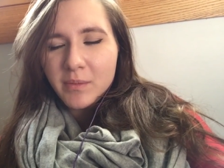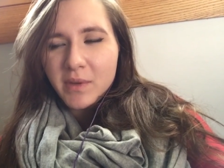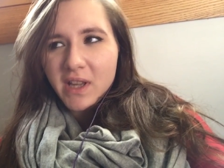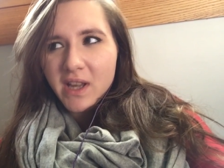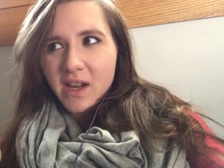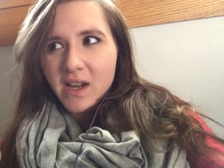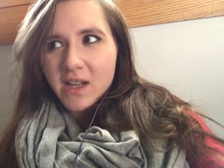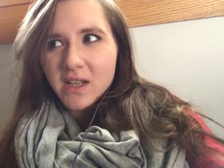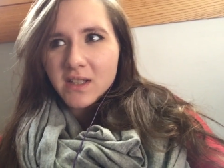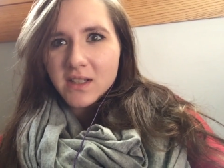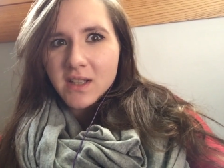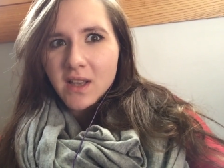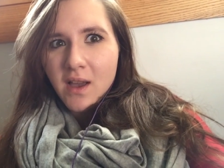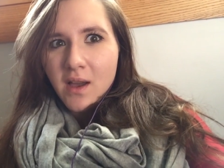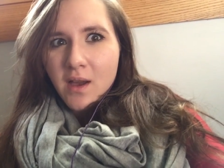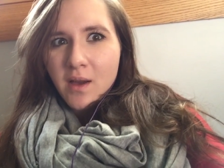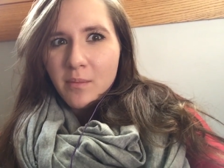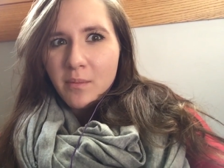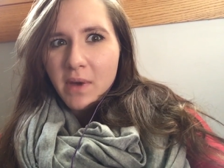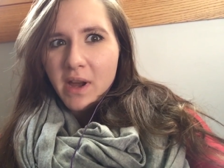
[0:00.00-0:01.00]
because
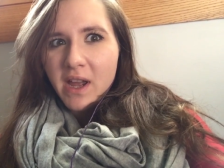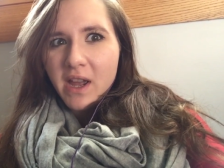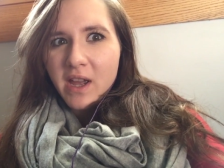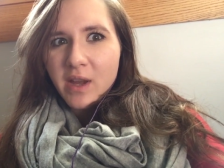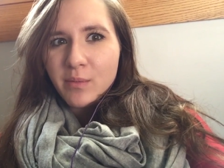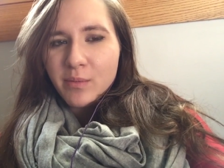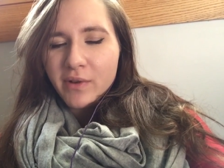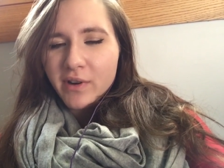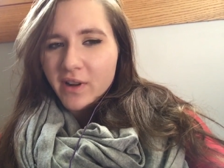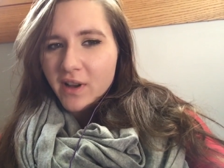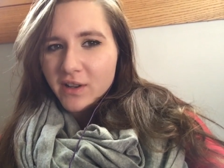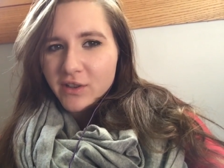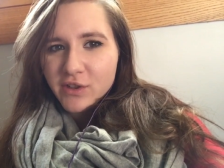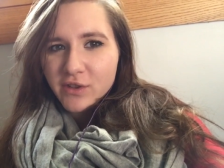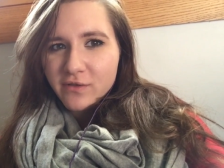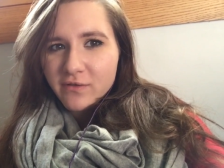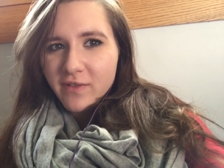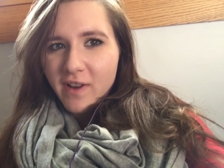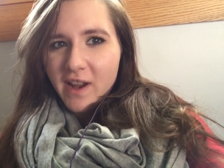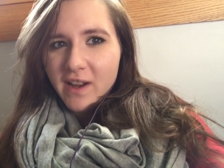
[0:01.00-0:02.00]
my
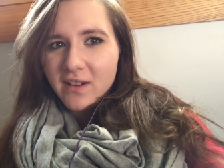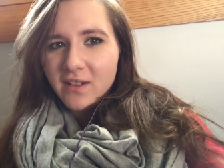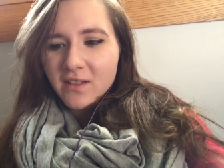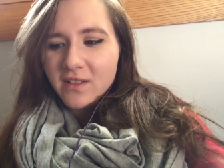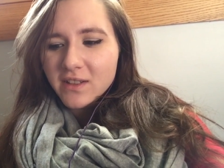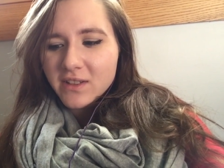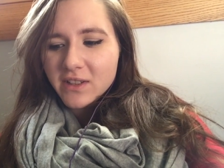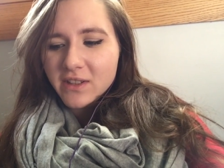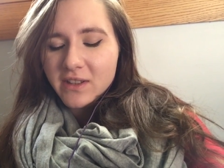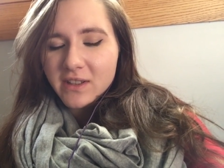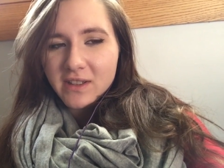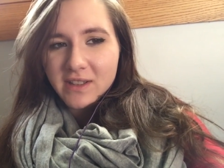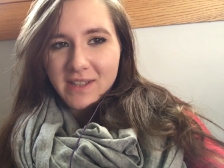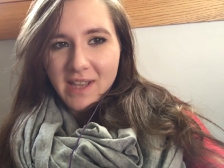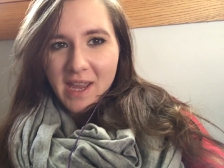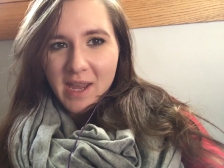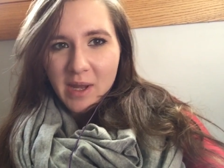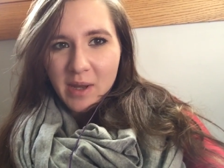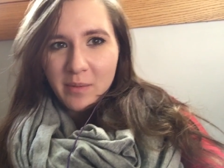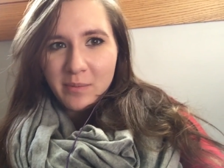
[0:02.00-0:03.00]
production final is in the
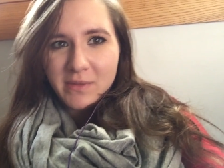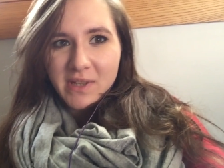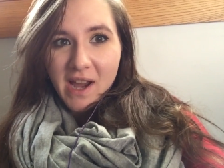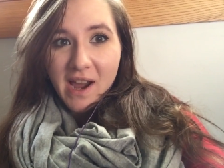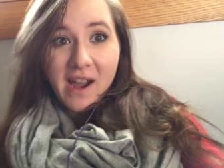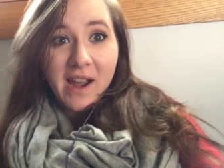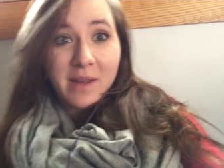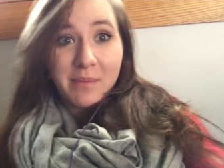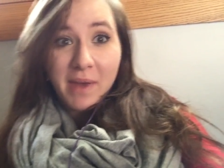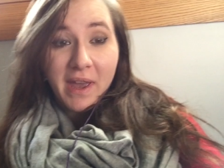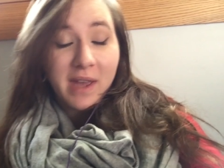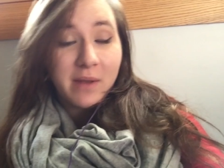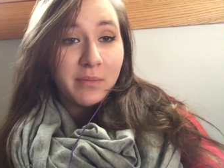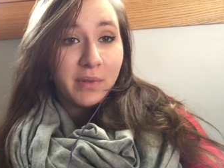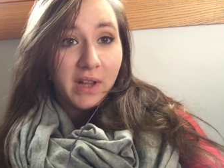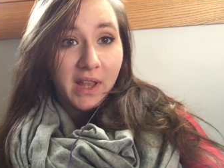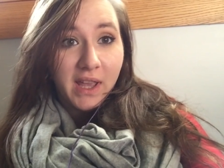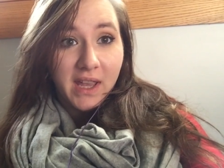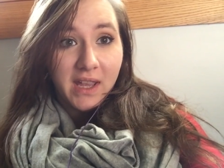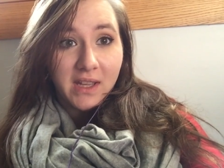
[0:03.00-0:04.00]
same time
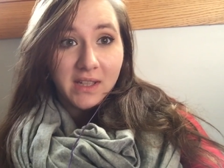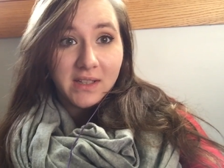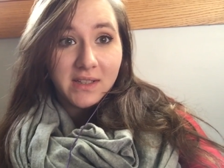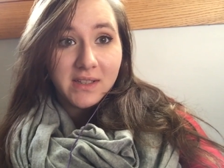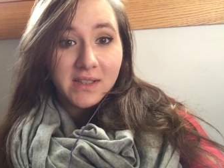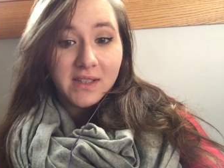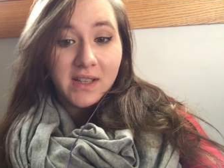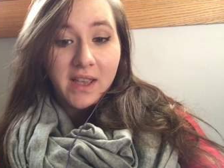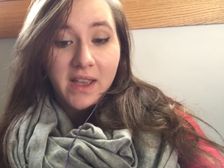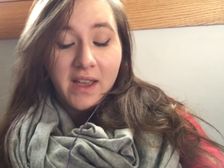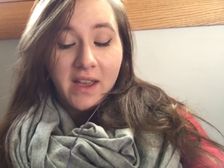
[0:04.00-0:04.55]
and place